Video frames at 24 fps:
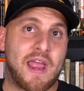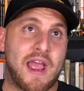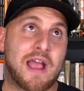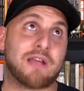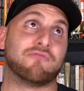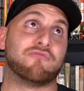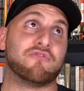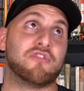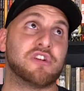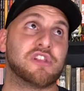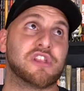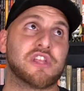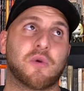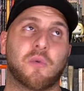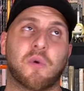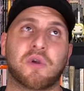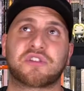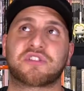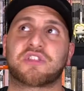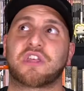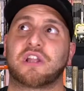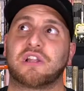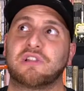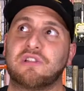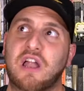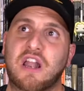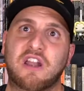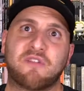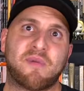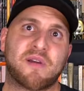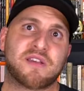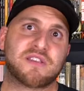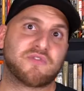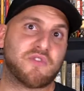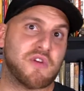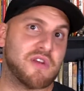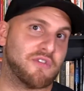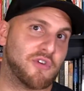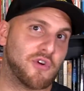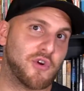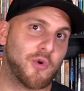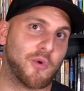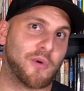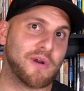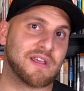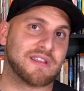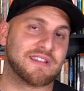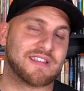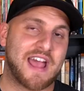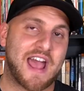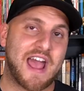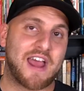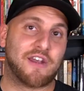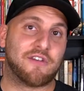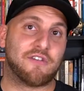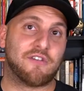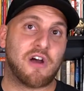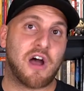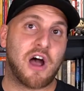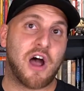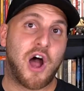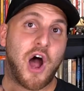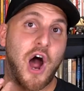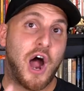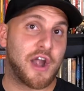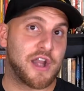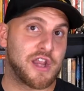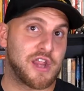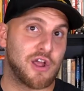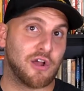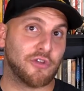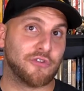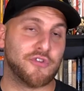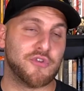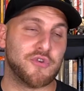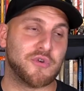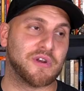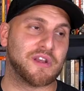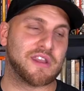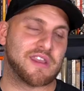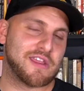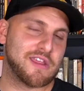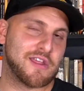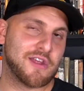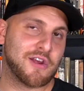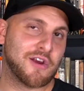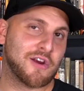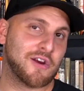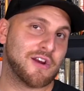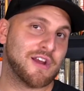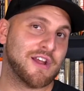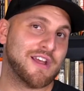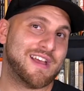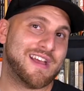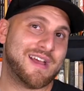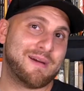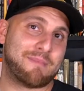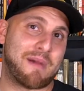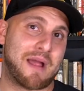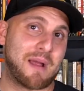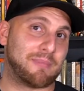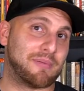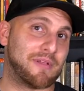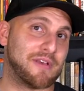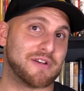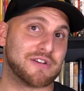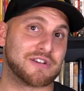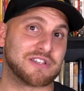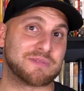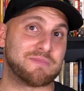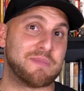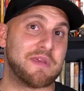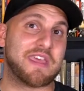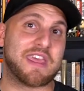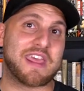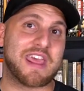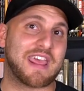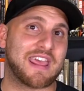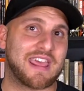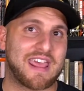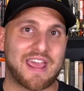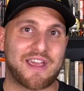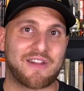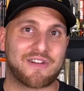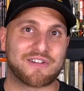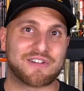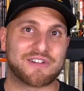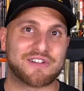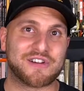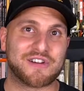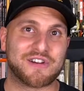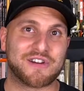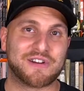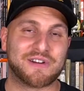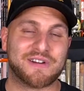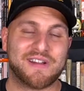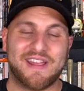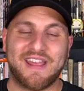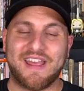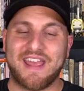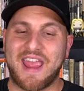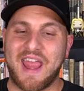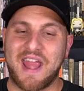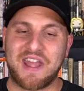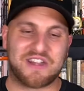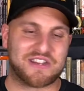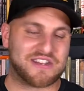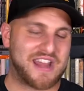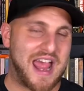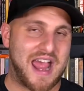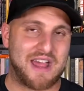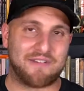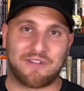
I really wish that a lot of my screen recordings had audio so you could hear my players speaking in character and just